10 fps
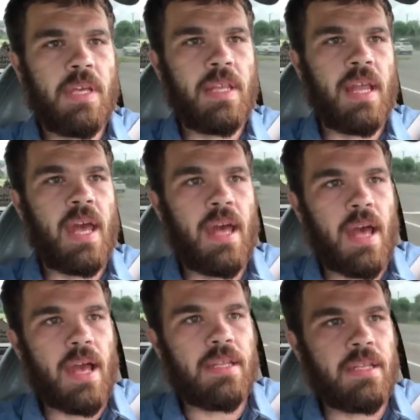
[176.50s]
that
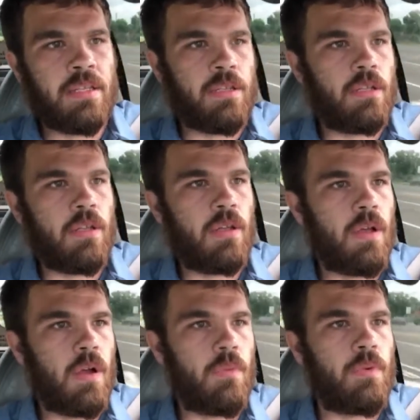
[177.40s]
I didn't
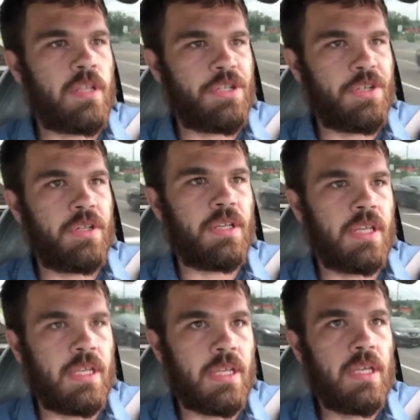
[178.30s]

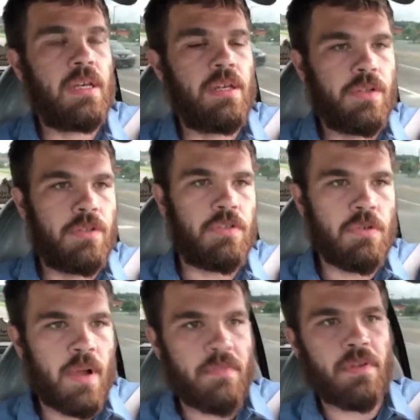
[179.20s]
originally
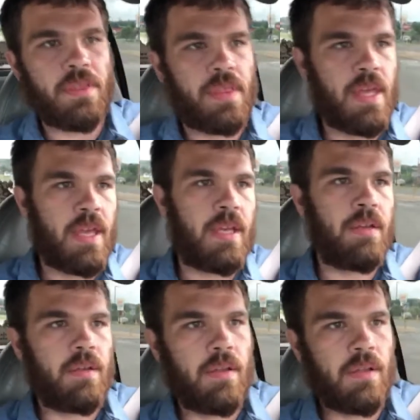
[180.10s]
do
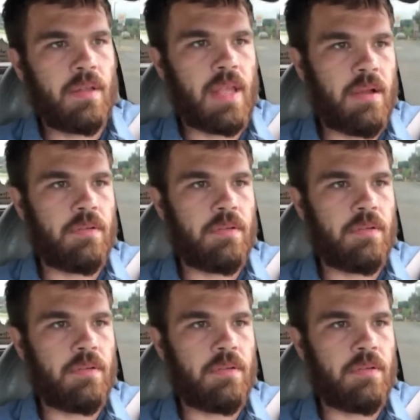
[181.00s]
everything that I